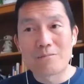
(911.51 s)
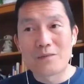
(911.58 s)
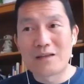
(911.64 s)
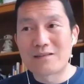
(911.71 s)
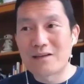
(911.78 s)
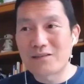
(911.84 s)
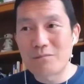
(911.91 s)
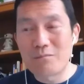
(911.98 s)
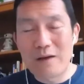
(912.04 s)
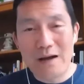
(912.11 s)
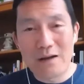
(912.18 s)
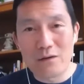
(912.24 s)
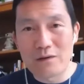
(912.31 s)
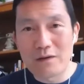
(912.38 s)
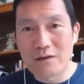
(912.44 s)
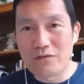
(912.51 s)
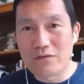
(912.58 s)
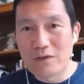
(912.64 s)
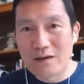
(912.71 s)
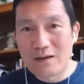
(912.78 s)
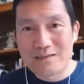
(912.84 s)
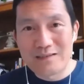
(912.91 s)
it doesn't matter if
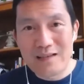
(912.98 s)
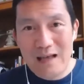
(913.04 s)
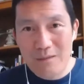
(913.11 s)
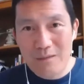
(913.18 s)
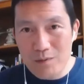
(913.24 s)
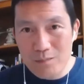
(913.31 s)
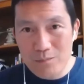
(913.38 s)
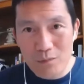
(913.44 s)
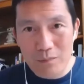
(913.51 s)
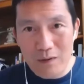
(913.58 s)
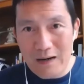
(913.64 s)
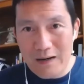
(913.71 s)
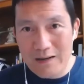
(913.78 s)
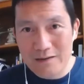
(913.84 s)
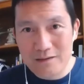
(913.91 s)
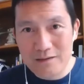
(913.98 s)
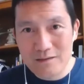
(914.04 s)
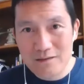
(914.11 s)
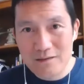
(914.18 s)
10 people buy it